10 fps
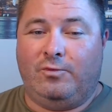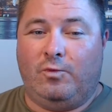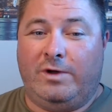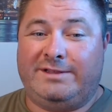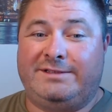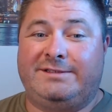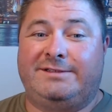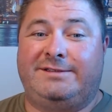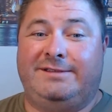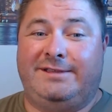
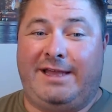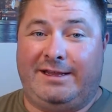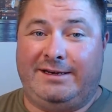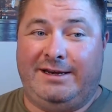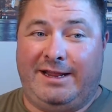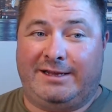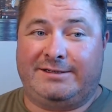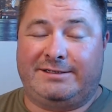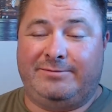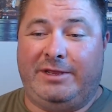what's that
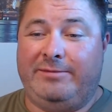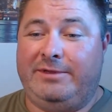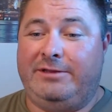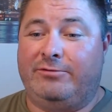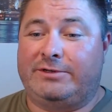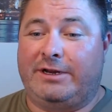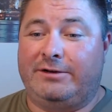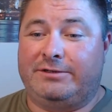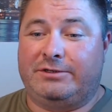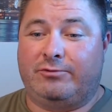next? Maybe he
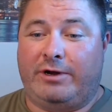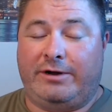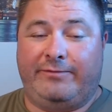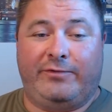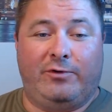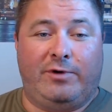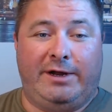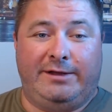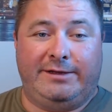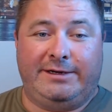retires his right arm for a
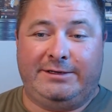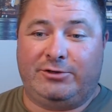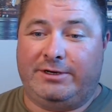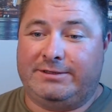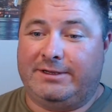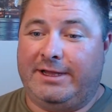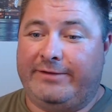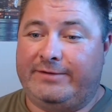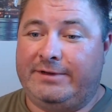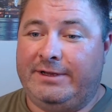while and he trains the
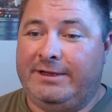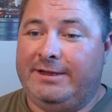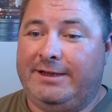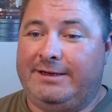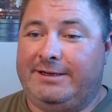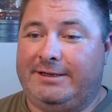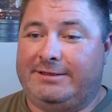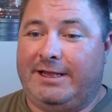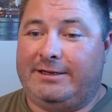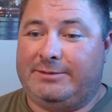left and takes
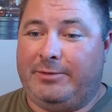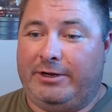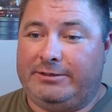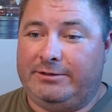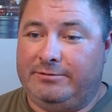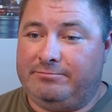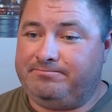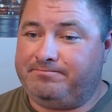that spot too.